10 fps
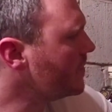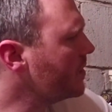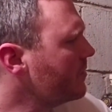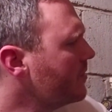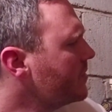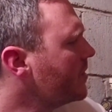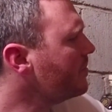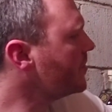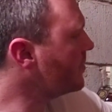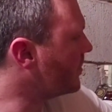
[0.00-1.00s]
So let's
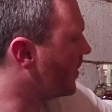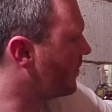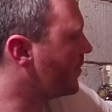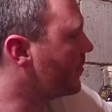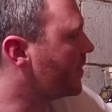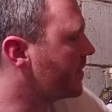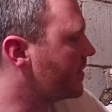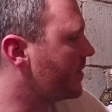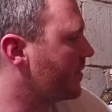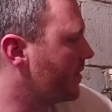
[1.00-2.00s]
jump to a few things
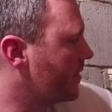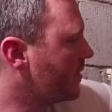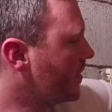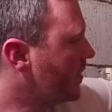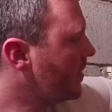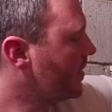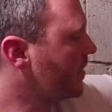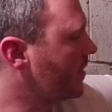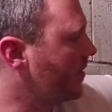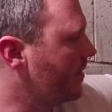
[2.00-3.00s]
that are
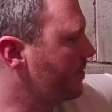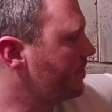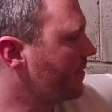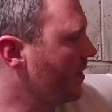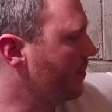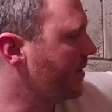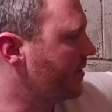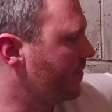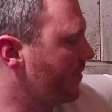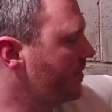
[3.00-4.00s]
a bit
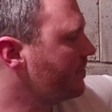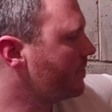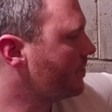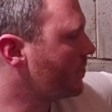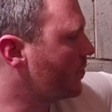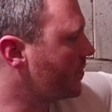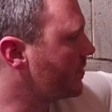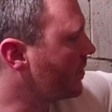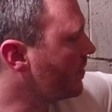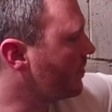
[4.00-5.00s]
different. We'll
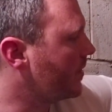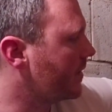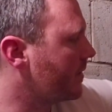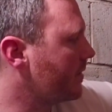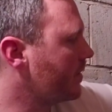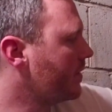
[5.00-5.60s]
start with